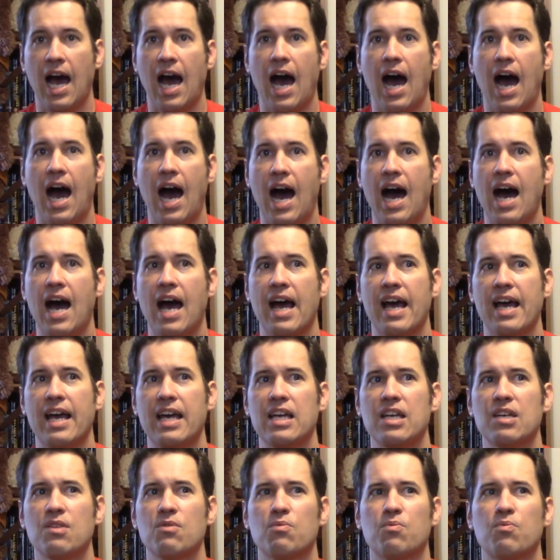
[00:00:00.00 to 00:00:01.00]

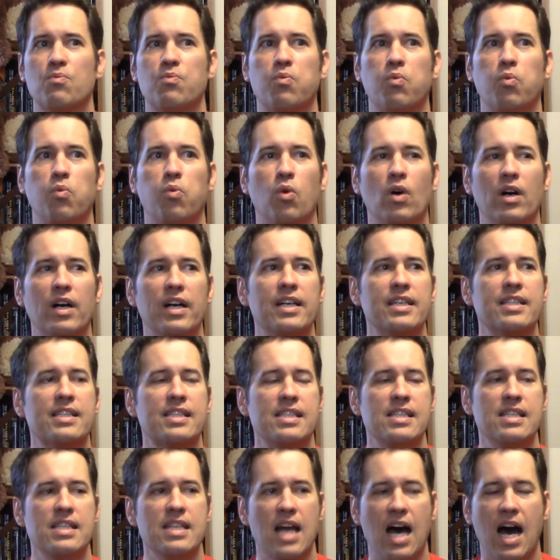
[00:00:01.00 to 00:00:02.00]
I
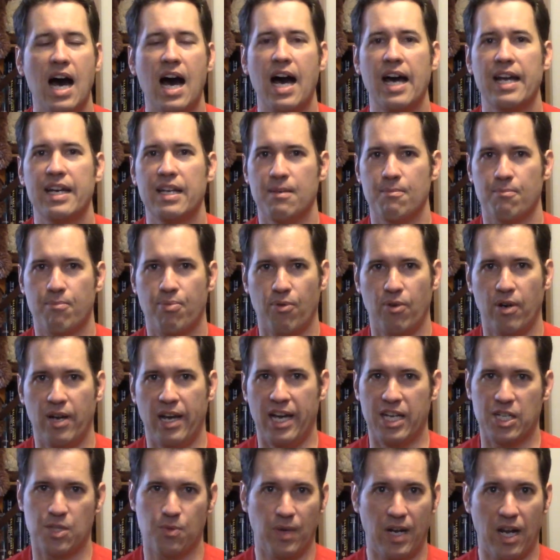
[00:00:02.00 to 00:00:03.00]
was not
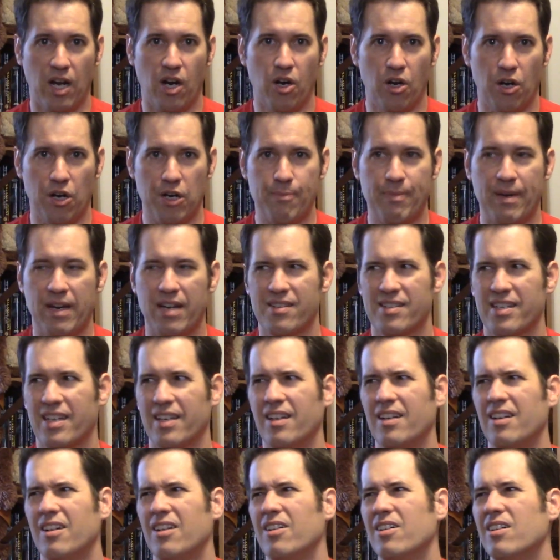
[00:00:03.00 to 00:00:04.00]
impressed when I heard about it. I was like,
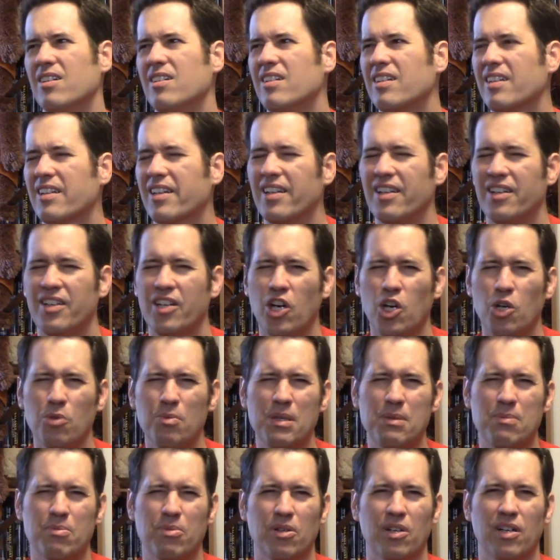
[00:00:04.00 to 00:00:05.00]
oh, a
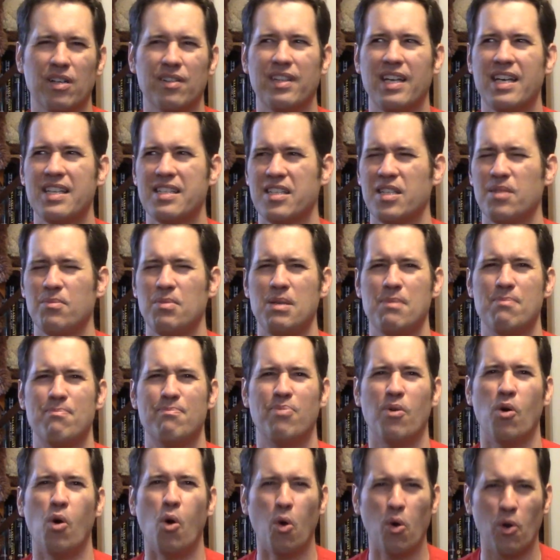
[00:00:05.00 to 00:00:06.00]
Kenobi book, that's going to be
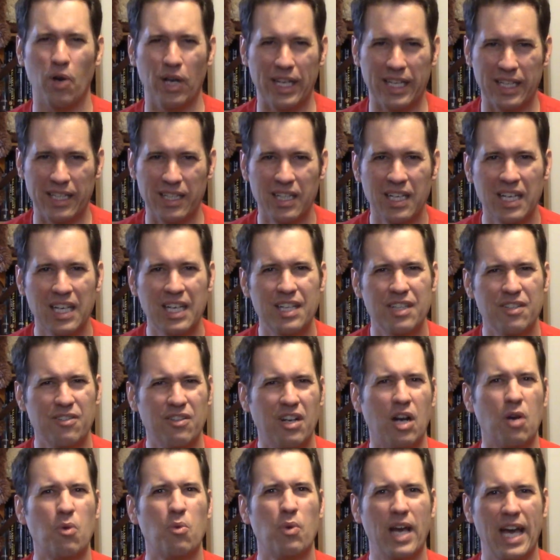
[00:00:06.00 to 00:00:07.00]
boring. You
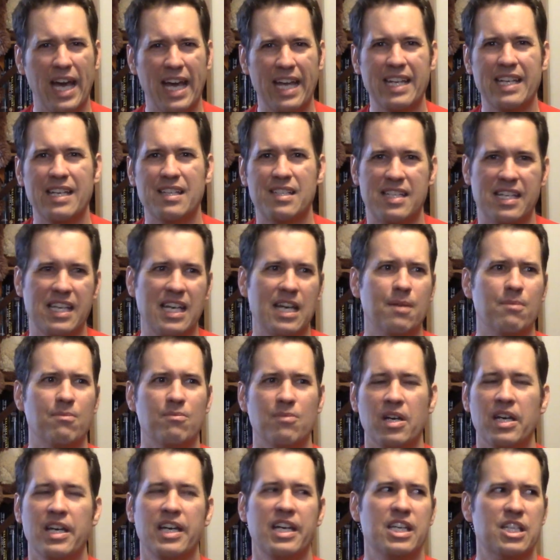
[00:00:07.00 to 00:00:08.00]
know, I read it, it's
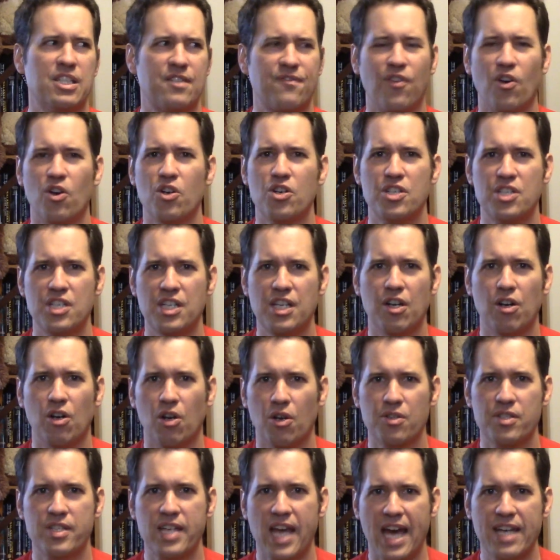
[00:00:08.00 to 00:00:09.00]
him, his first year
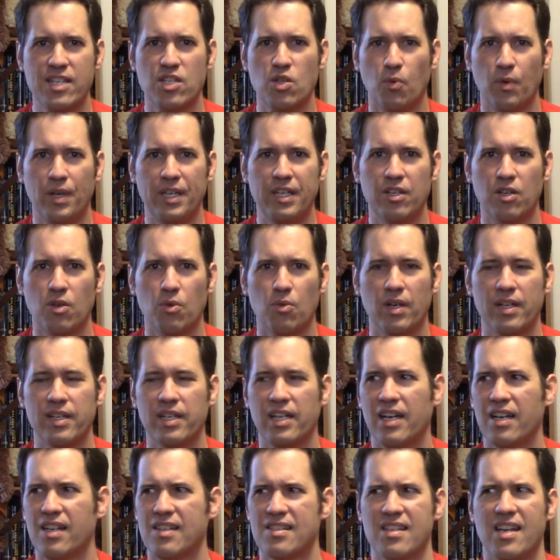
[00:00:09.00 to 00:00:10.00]
on Tatooine or
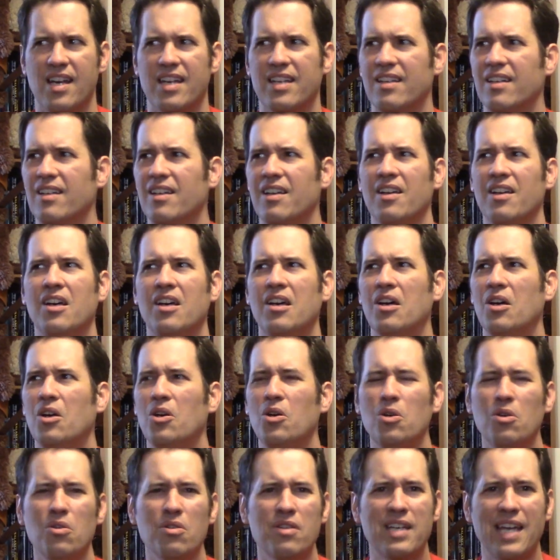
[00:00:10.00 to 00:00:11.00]
whatnot. I was like,
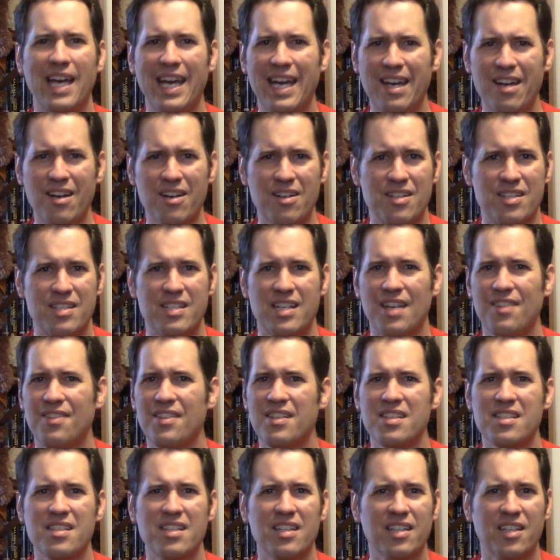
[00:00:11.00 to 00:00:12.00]
who cares?
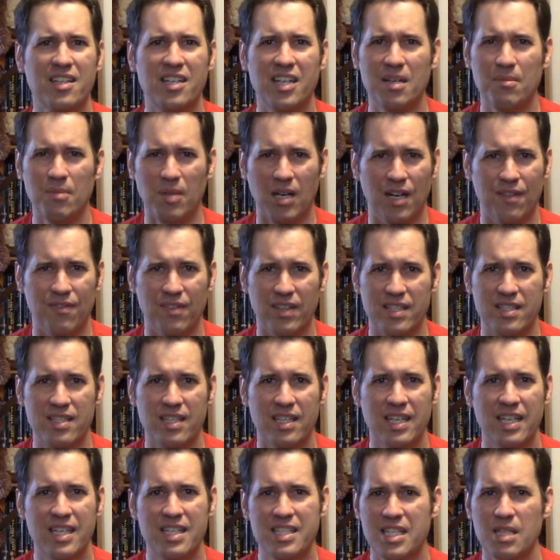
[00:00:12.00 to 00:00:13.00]
Nothing's going to come of it.
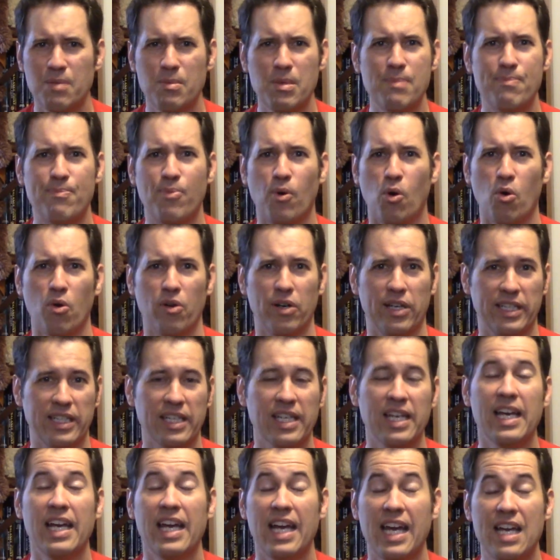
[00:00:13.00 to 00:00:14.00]
It's going to be boring.
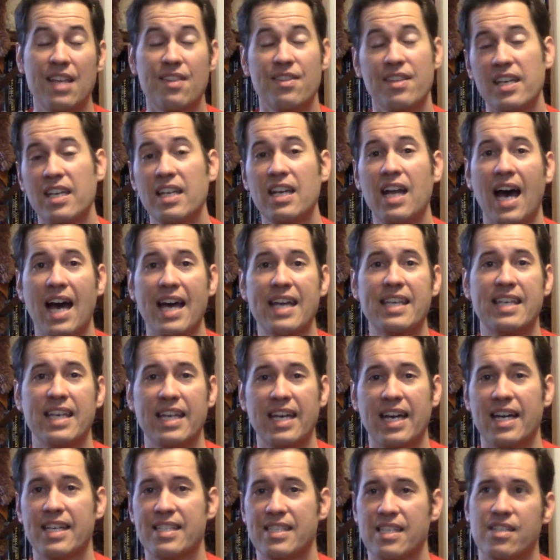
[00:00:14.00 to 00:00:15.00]
And then I
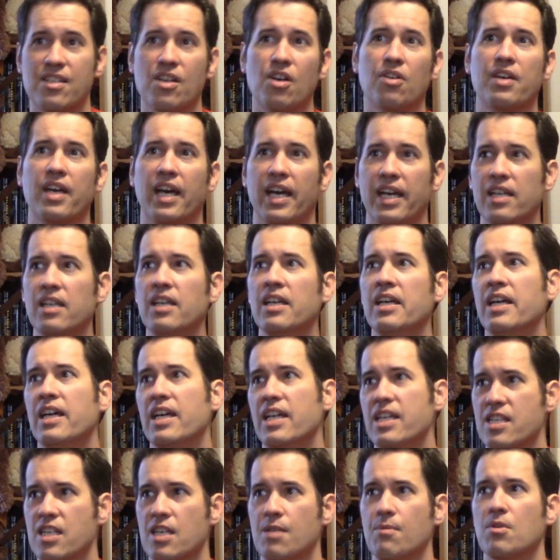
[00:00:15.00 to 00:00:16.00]
guess it's okay,
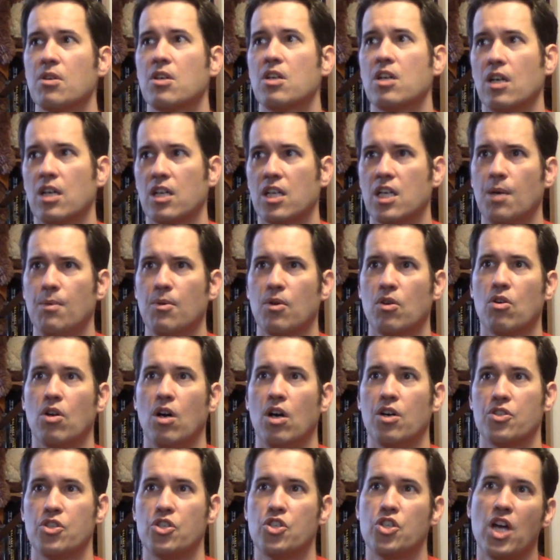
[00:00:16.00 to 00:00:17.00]
he's going to come
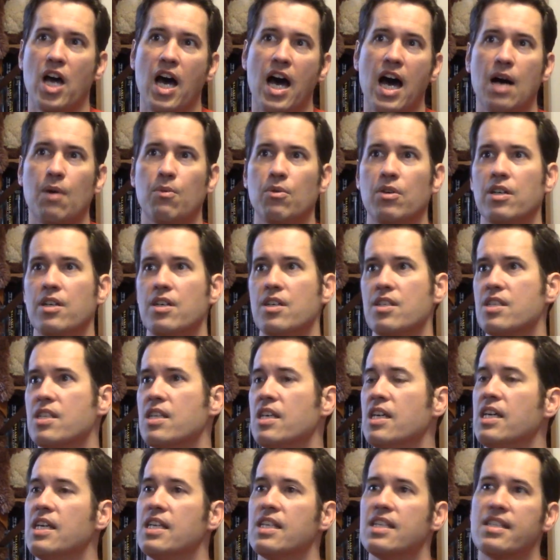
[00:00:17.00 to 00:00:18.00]
across Jawas,
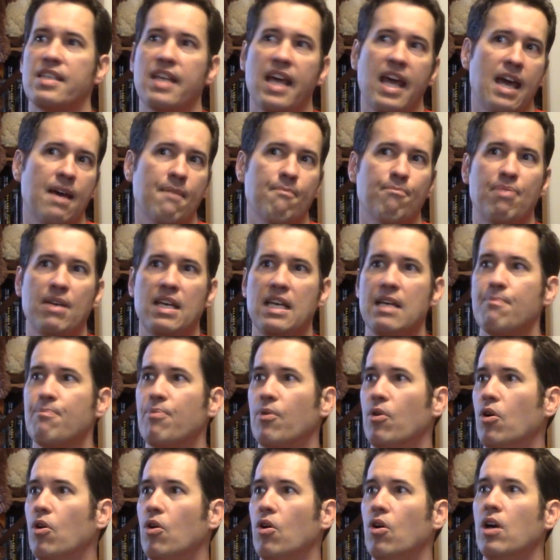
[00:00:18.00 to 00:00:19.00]
Sand
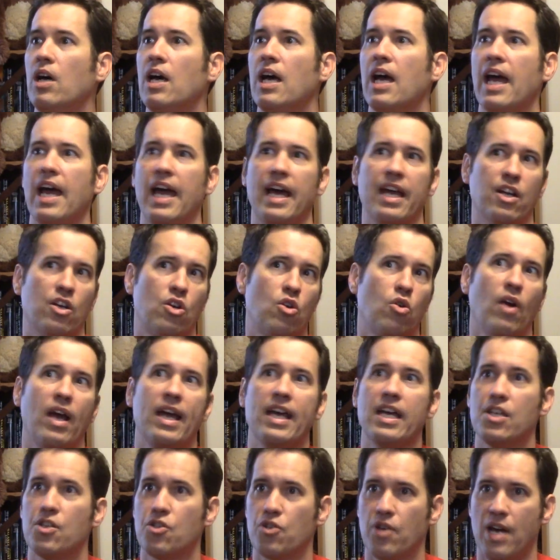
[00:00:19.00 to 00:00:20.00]
People, and a
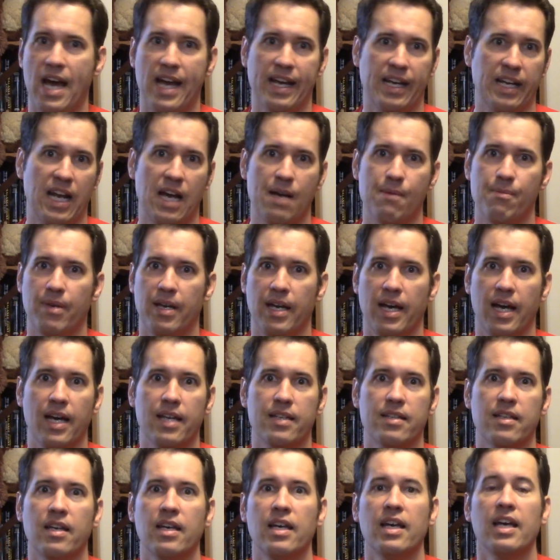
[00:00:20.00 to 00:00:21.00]
Krayt Dragon, I
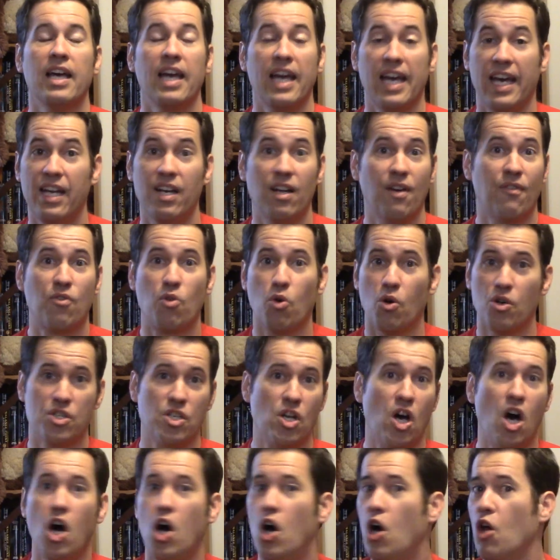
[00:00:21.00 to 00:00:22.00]
bet. And of course,
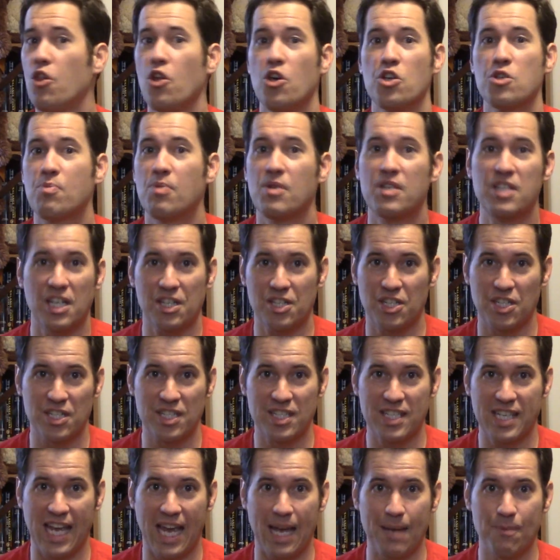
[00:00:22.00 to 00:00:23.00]
all those
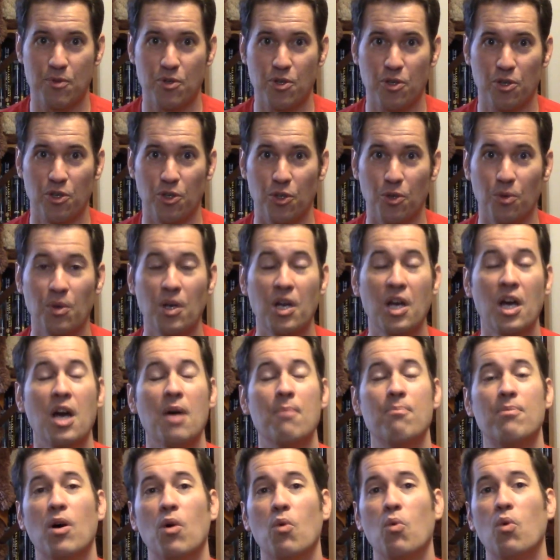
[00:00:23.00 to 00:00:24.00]
predictions came true.
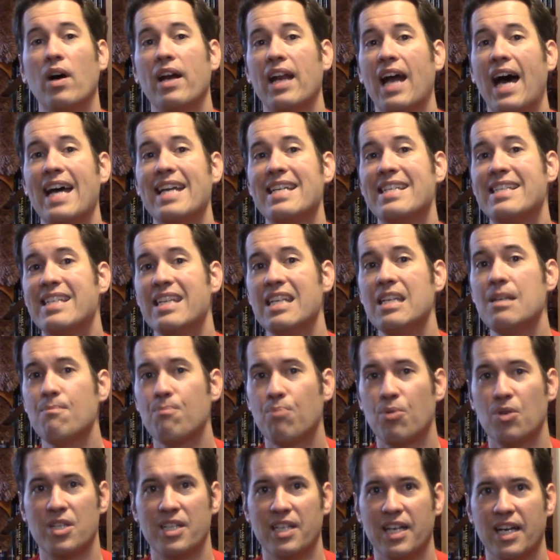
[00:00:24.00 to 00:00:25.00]
But what I didn't
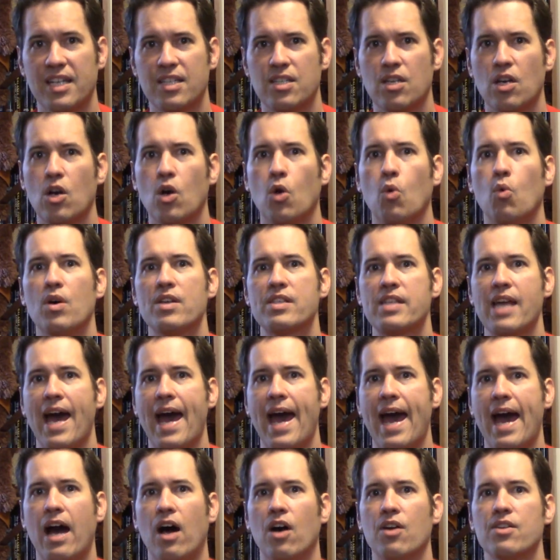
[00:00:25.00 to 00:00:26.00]
predict was
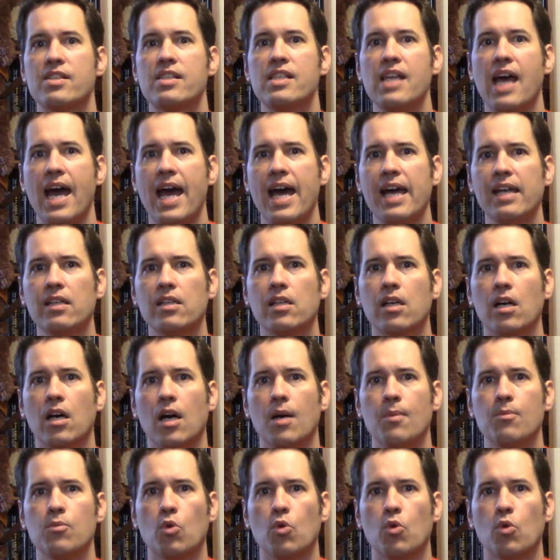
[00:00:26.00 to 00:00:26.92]
how dadgum